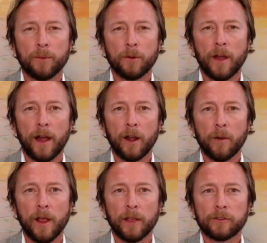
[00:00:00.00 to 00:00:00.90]
per the
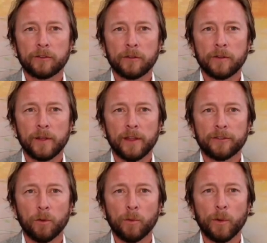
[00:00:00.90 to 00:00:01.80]
IRS. And
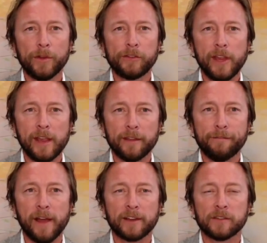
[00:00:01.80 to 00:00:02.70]
so we're really seeing the
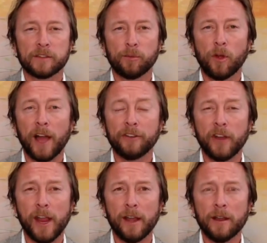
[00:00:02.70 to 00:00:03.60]
effects of supply
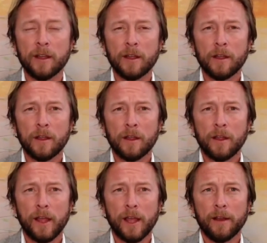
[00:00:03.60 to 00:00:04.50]
chain
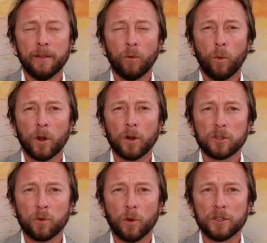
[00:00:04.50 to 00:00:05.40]
and the
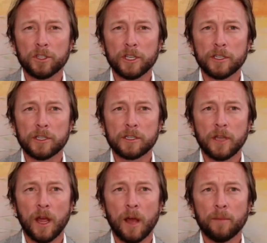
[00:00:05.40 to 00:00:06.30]
worker
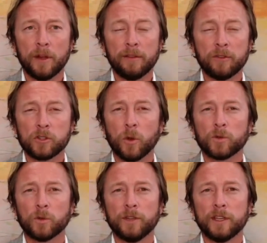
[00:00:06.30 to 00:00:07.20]
shortages, but even social